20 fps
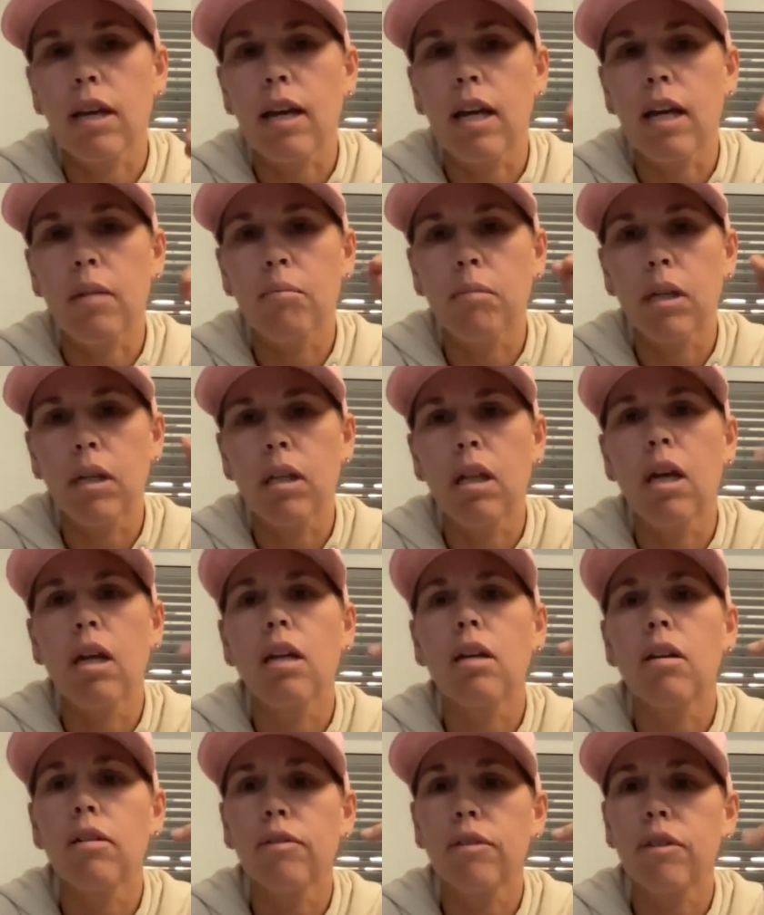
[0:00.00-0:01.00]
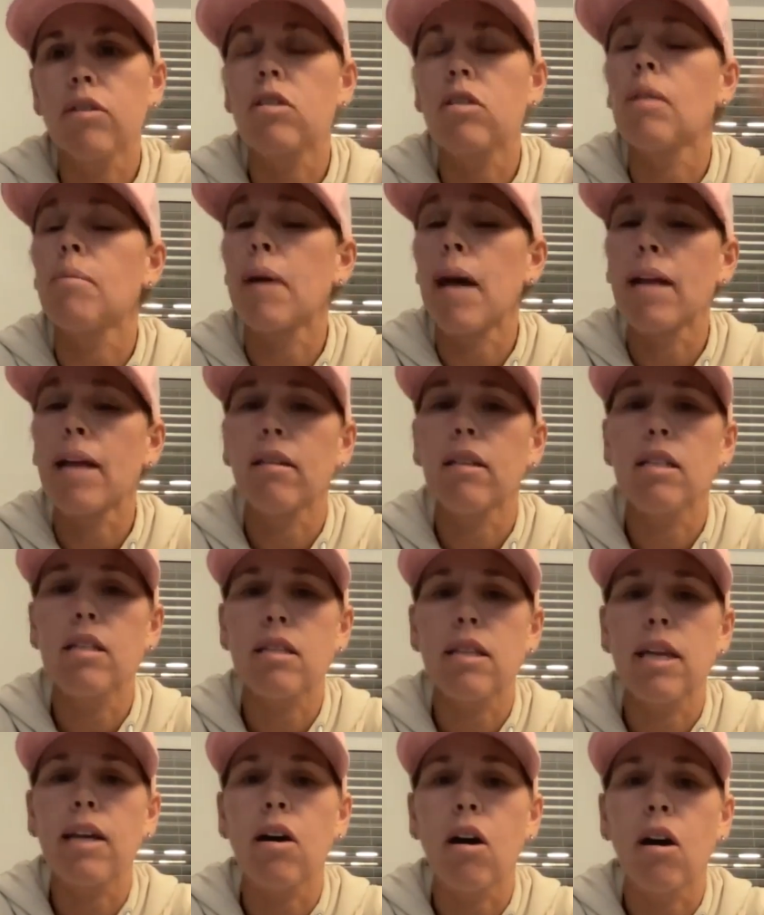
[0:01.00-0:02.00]
A lot of the top
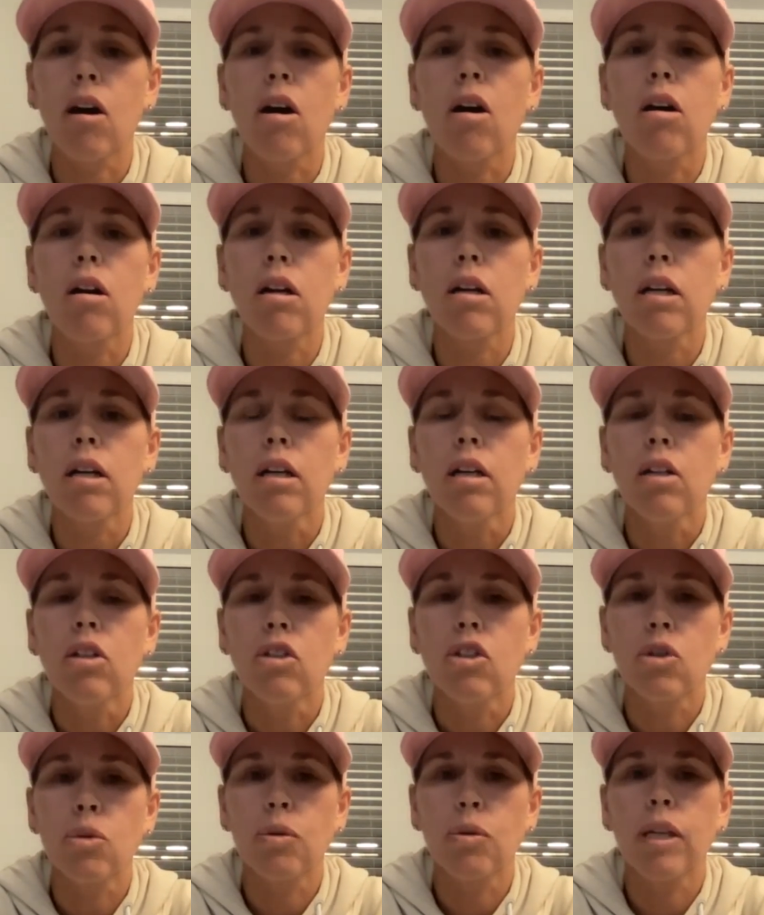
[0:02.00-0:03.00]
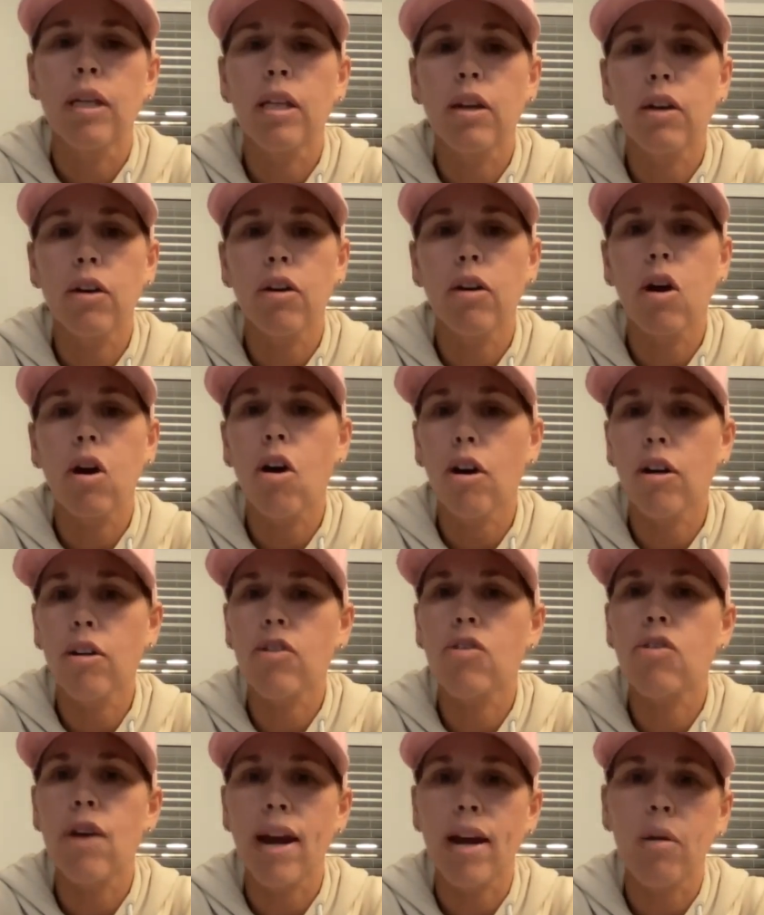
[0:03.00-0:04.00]
athletes, they are doing their
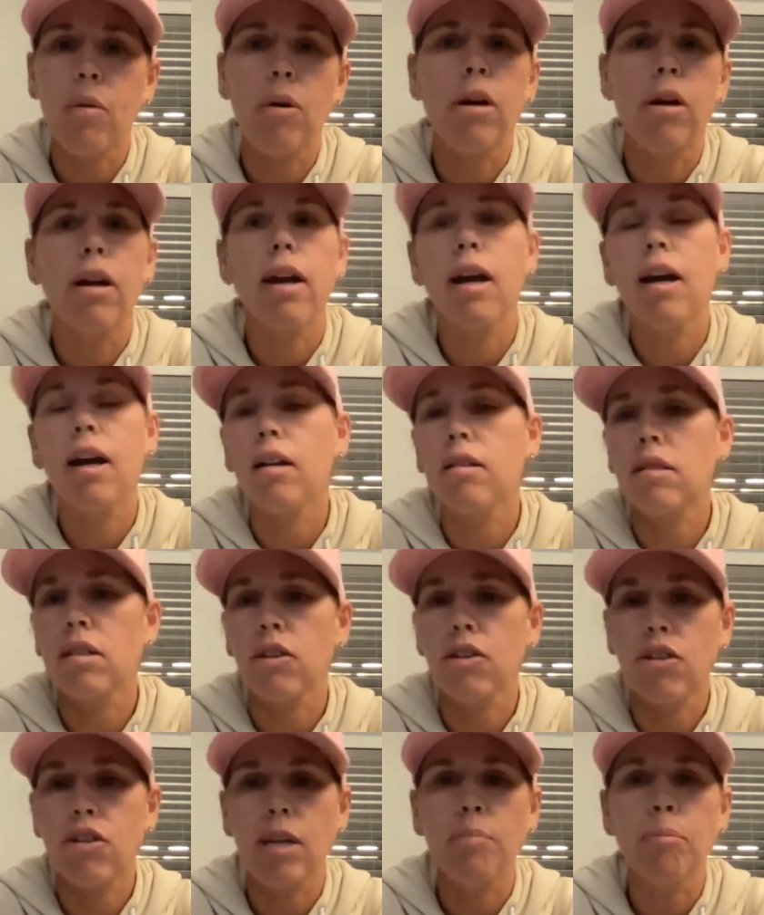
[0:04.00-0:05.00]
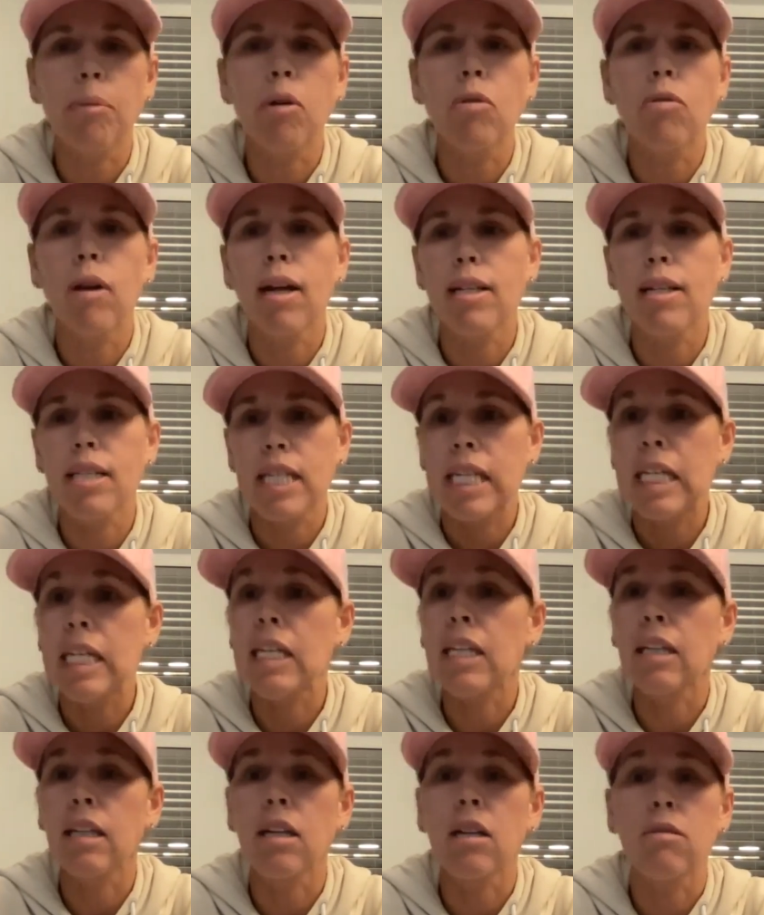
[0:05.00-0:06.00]
hard track workouts, their tempo runs
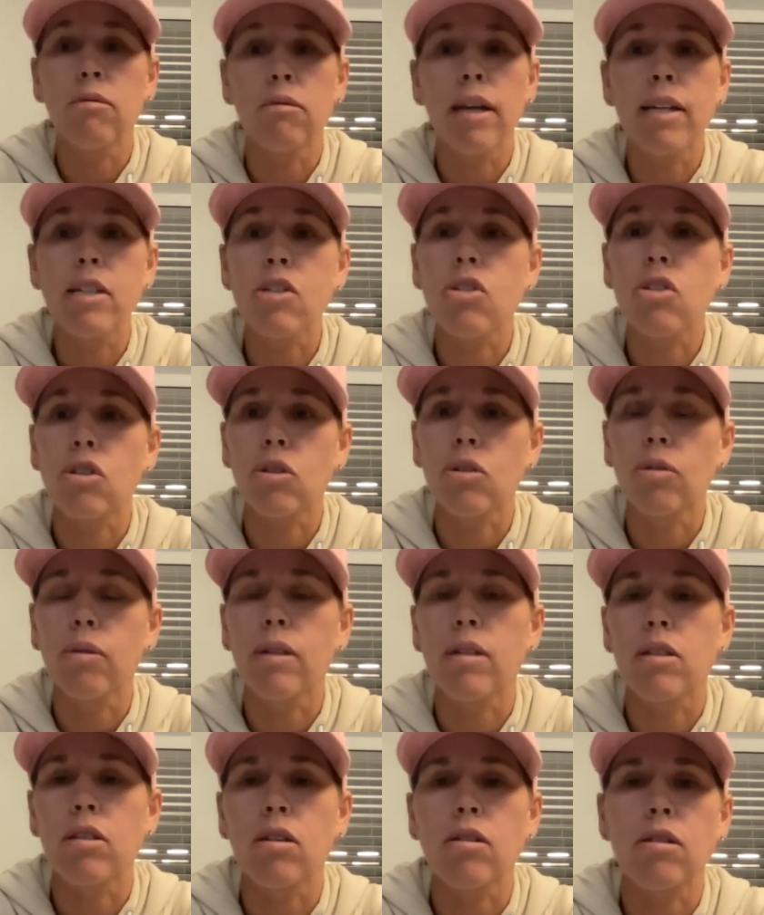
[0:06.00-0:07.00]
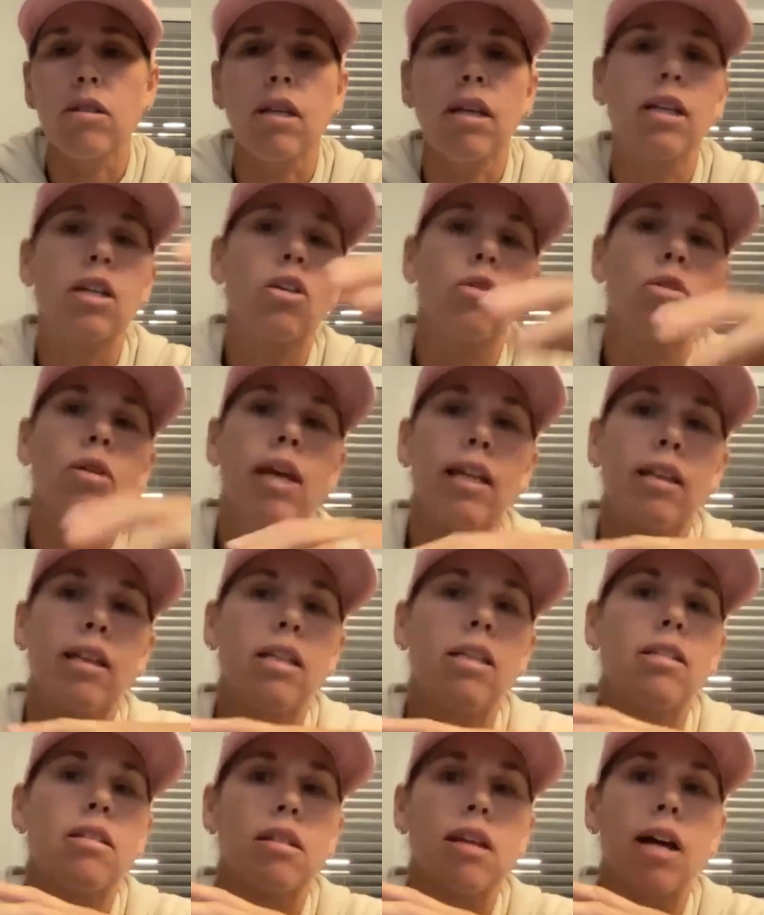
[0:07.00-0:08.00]
in a race shoe. And so it's like you get
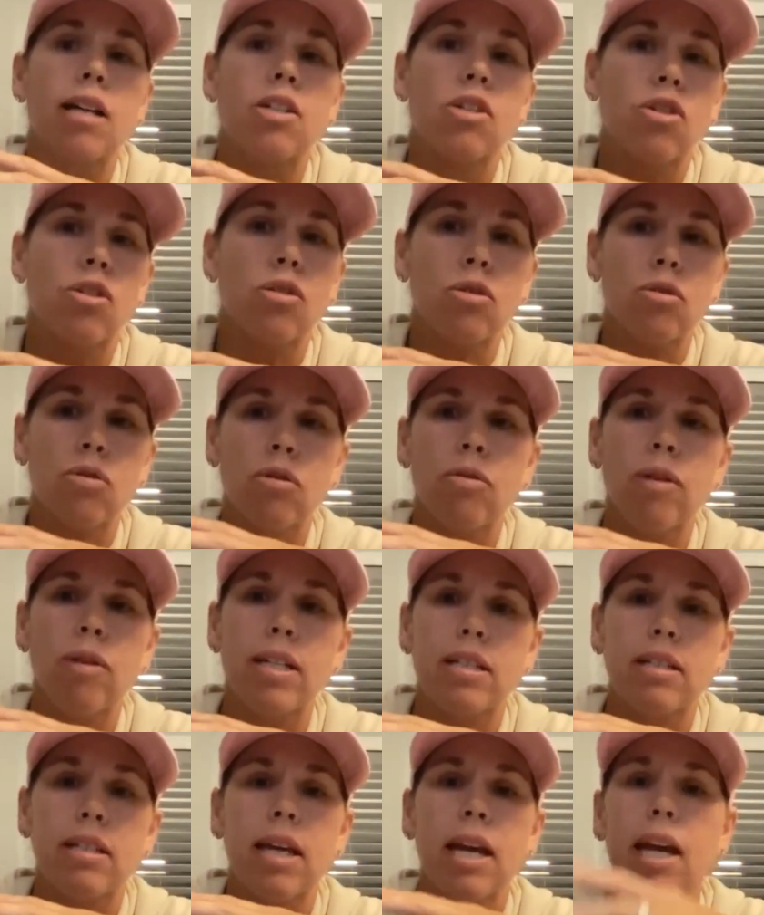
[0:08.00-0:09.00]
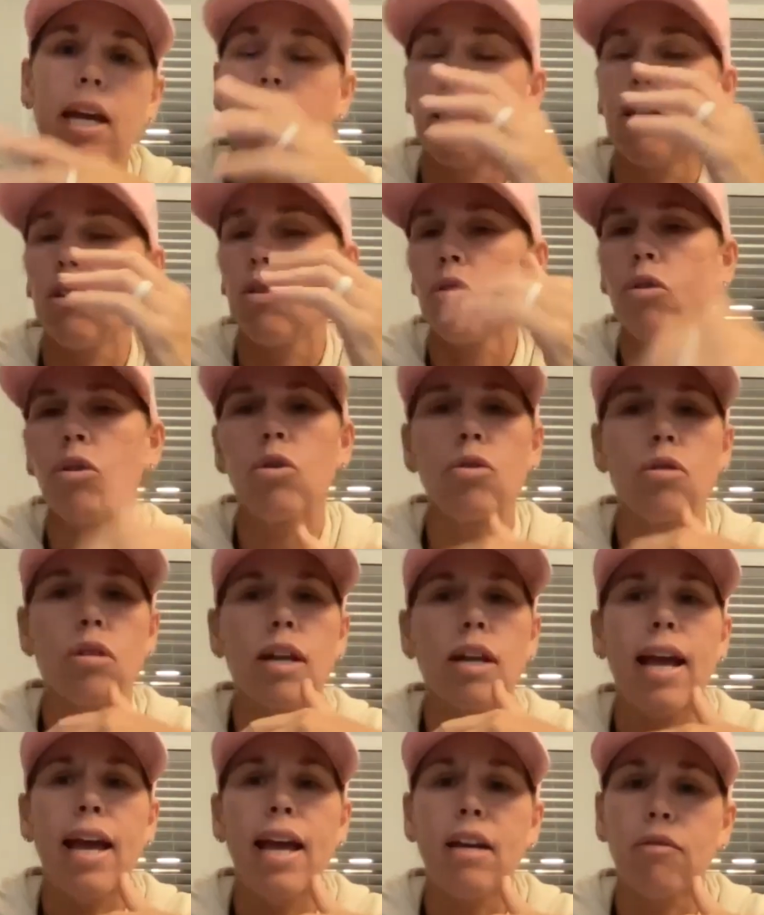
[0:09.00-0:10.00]
these nice shoes for race day, you use
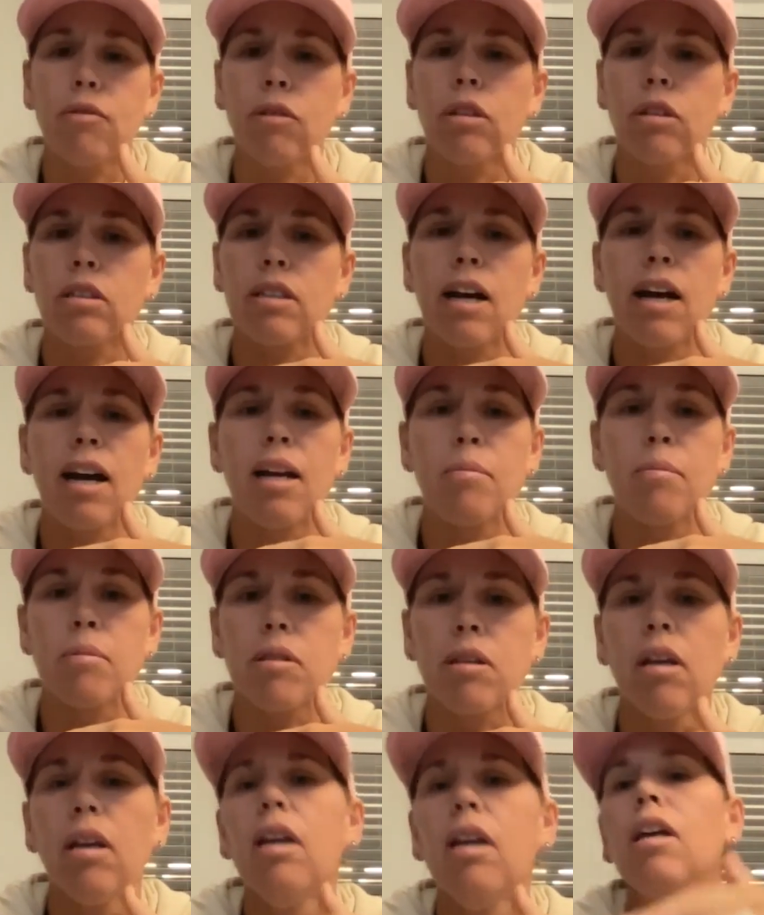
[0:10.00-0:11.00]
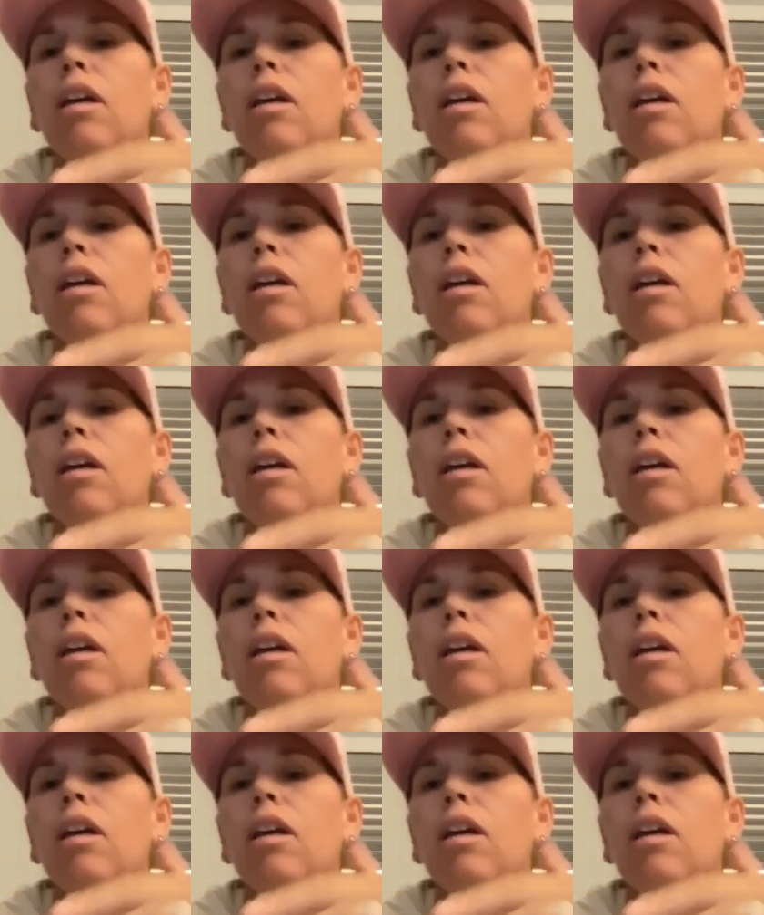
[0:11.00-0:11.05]
it a handful of times.